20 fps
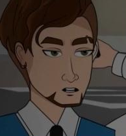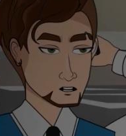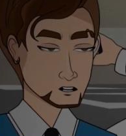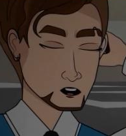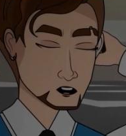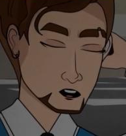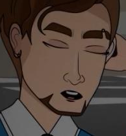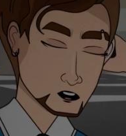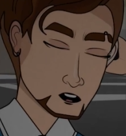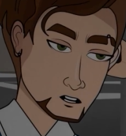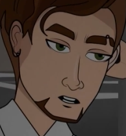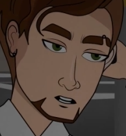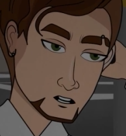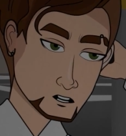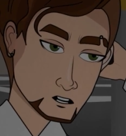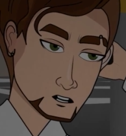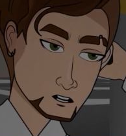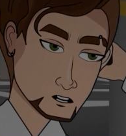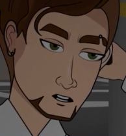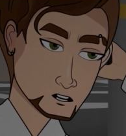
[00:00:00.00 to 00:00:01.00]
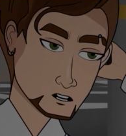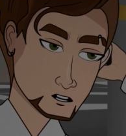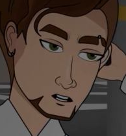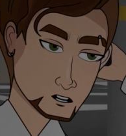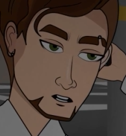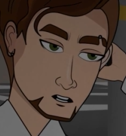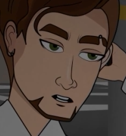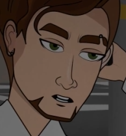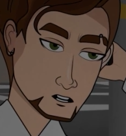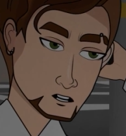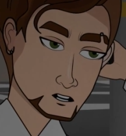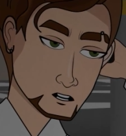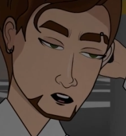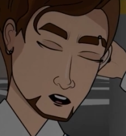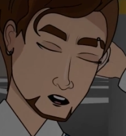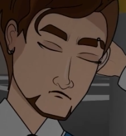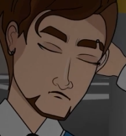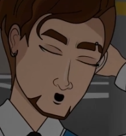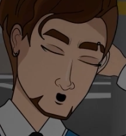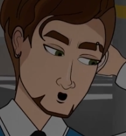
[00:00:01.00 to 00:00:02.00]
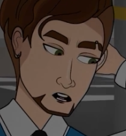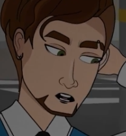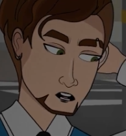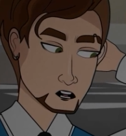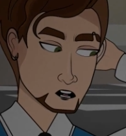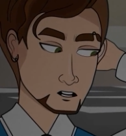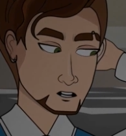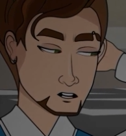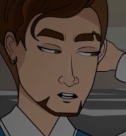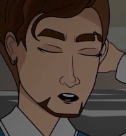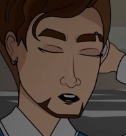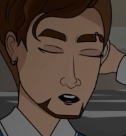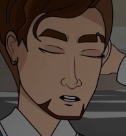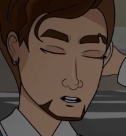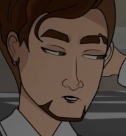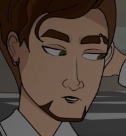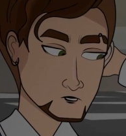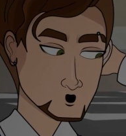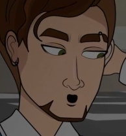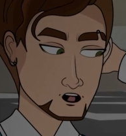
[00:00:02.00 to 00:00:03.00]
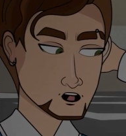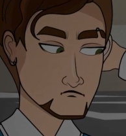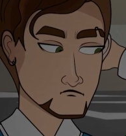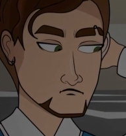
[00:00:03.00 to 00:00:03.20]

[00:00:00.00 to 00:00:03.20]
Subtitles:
"Dad," I say, "come quick, it's Victor.